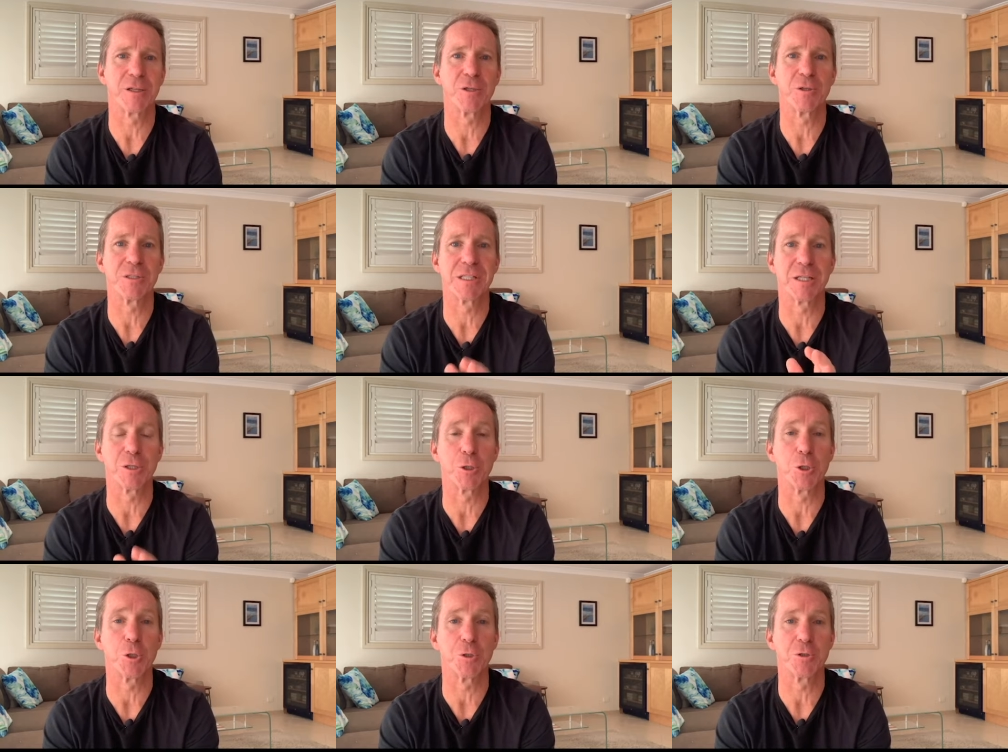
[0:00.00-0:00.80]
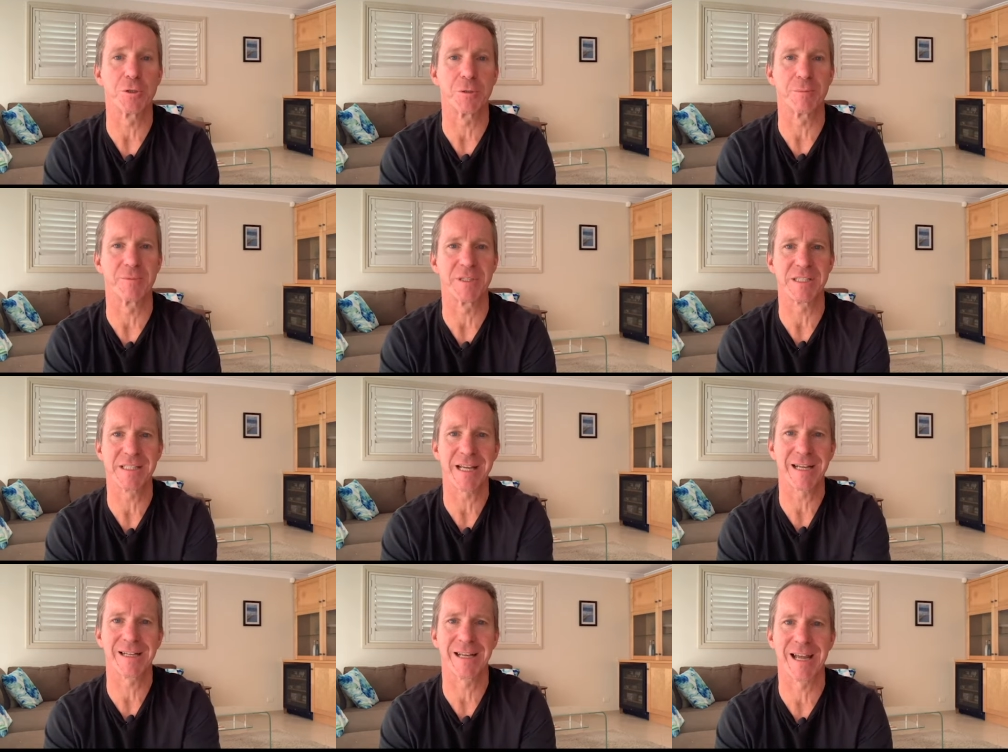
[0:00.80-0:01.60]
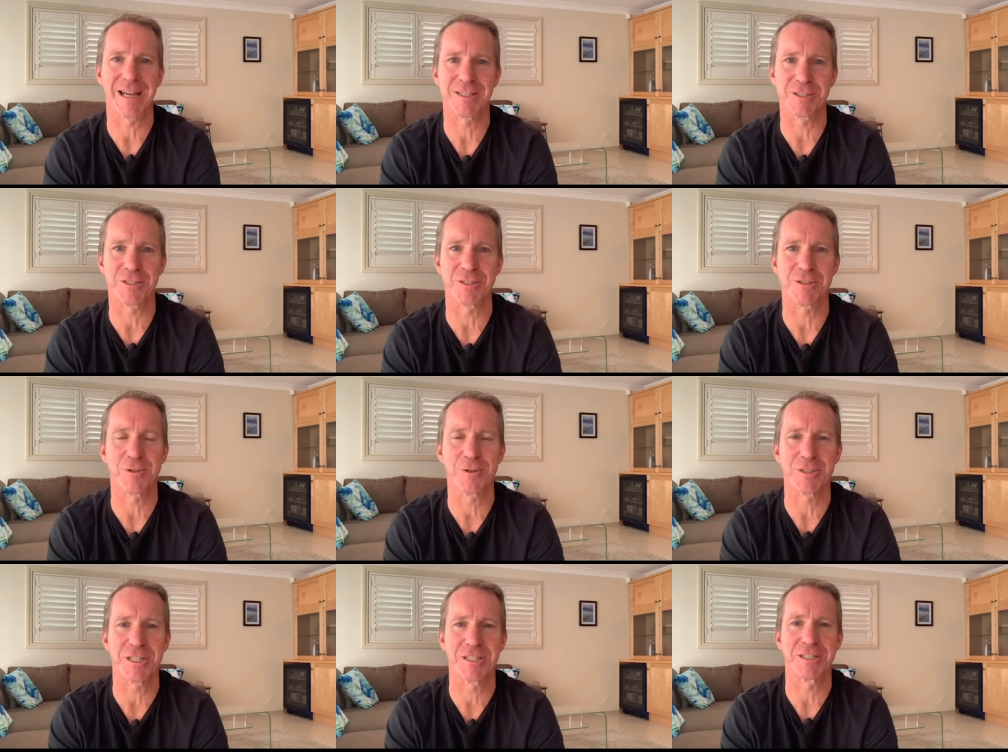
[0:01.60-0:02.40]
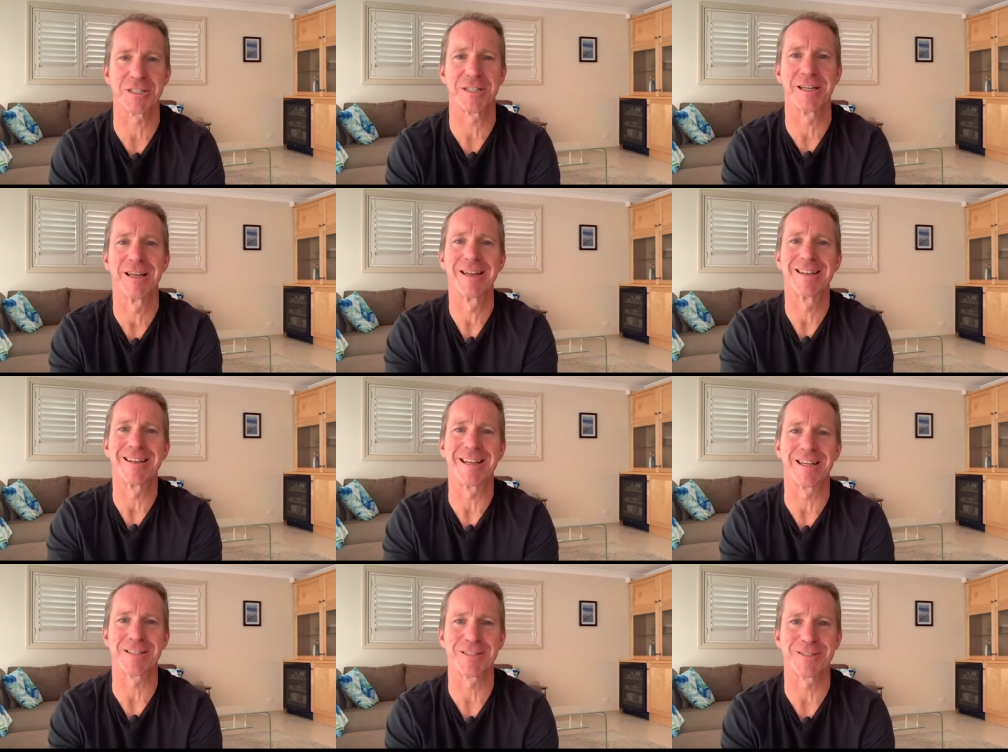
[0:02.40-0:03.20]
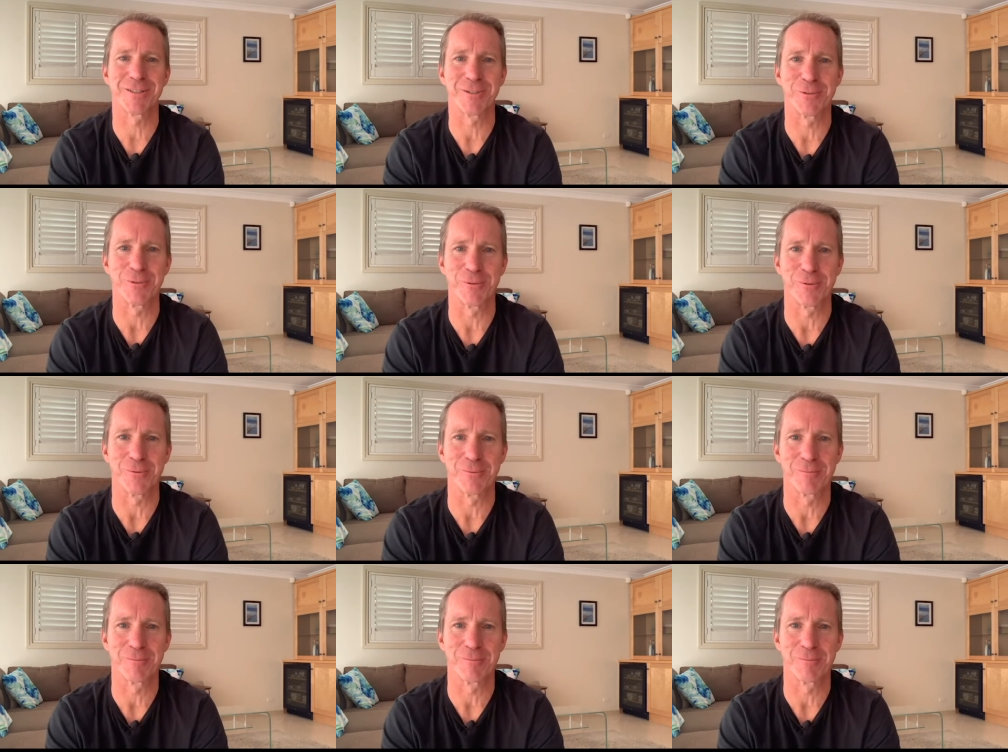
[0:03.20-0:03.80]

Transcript: using YouTube, the second largest search engine next to Google.